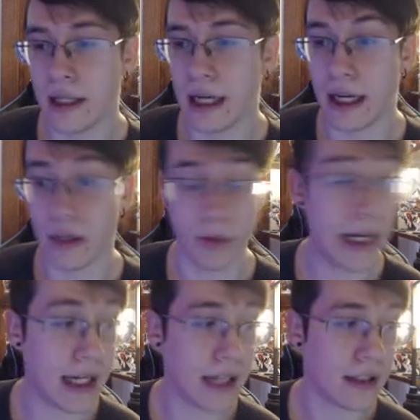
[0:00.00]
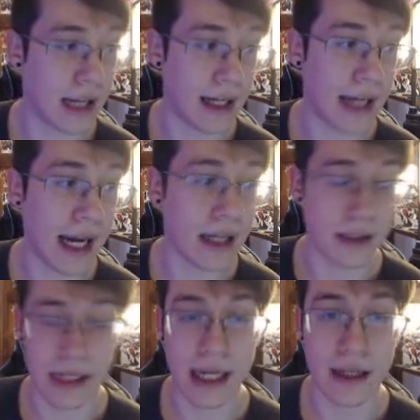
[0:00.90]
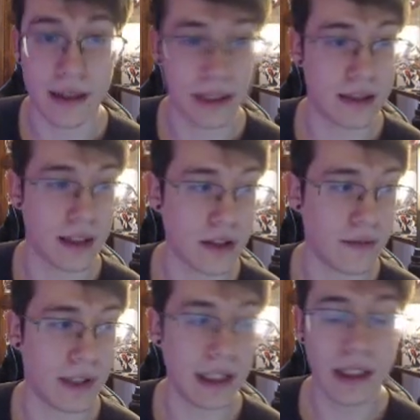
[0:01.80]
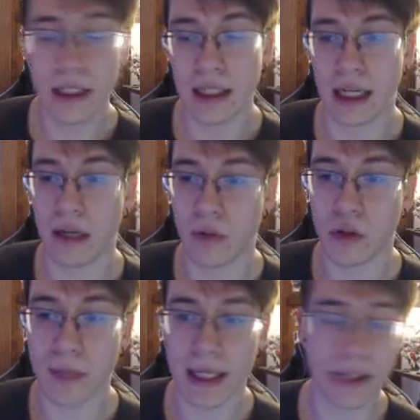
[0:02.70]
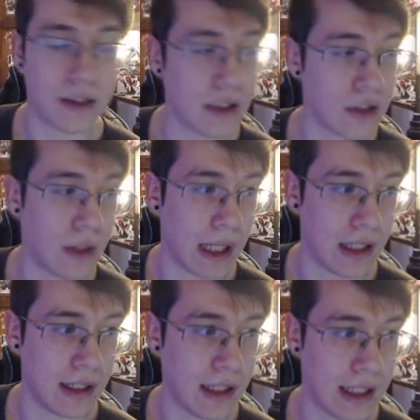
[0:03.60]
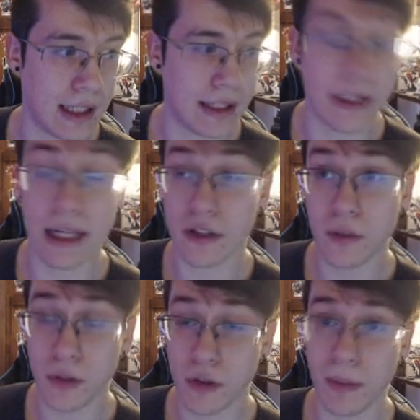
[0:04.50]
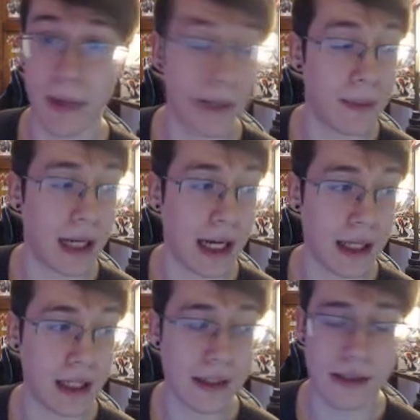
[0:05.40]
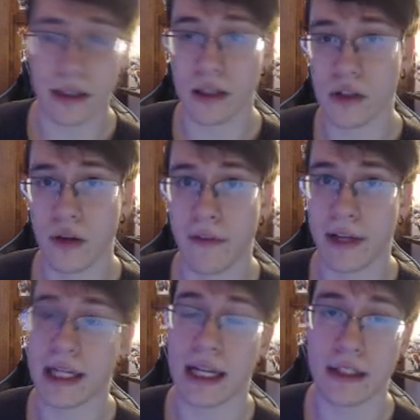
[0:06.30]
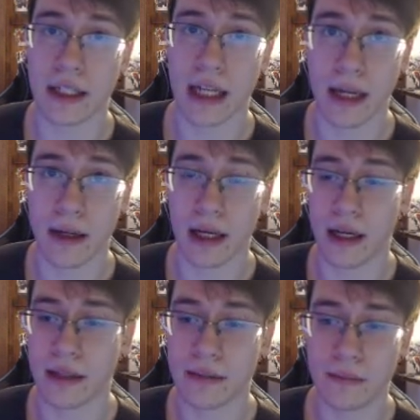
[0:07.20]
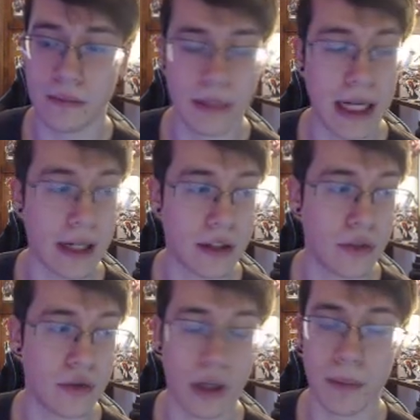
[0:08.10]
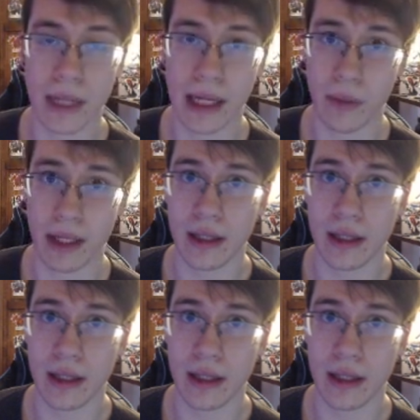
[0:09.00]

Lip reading: Green is kind of gas. Yeah, it's tons of fun. Rosemont X does go hard. It's not super meta, but I think this is also a fantastic game deck to start playing with.